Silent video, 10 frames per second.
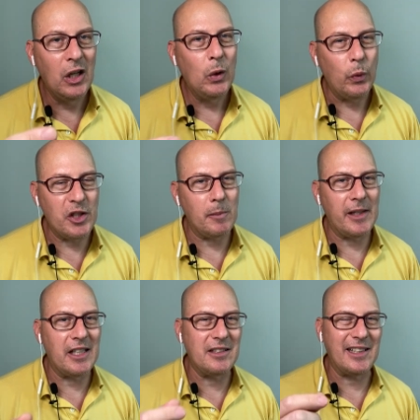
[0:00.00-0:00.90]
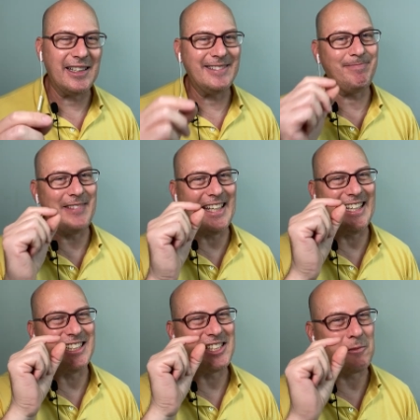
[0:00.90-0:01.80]
which means
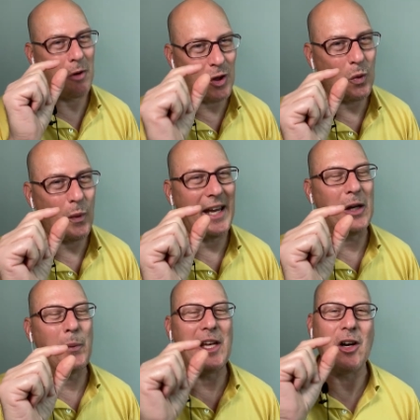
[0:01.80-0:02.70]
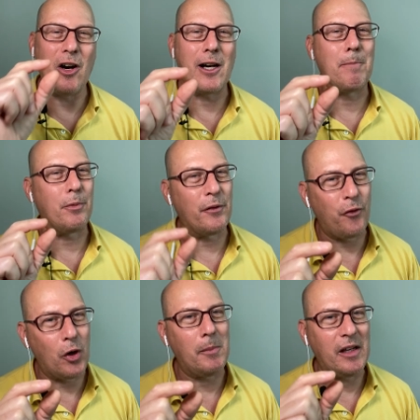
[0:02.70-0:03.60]
in a small way we are
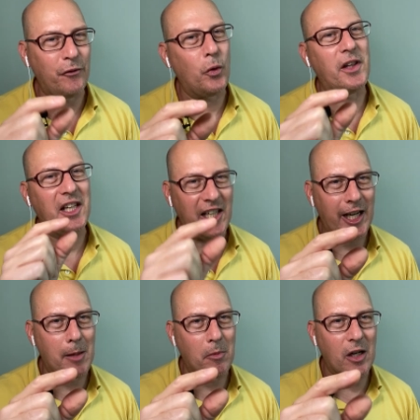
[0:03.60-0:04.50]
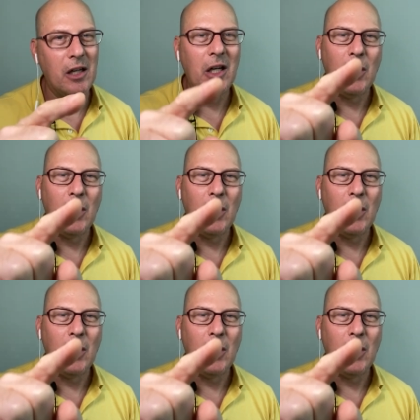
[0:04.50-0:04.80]
performing for the camera,